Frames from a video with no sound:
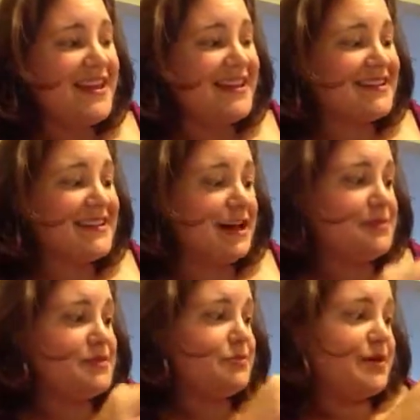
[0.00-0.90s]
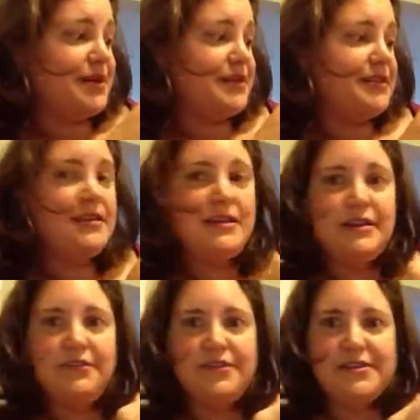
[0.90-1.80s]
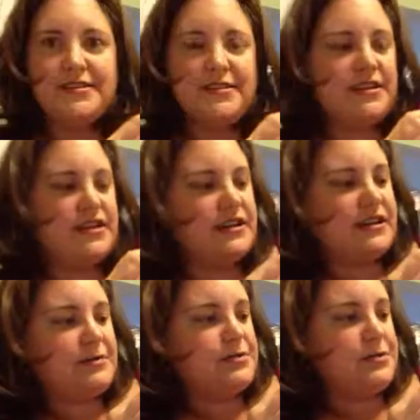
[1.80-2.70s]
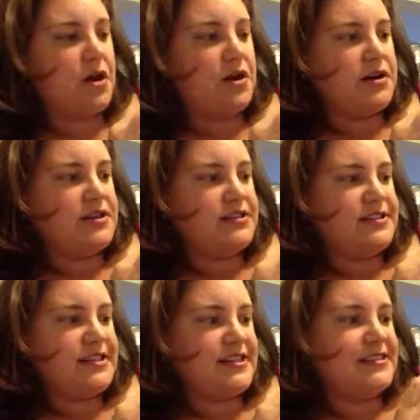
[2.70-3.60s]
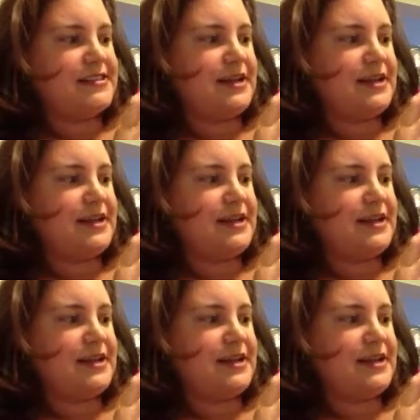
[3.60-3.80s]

It comes with, if you can see here, it comes with orange sticks.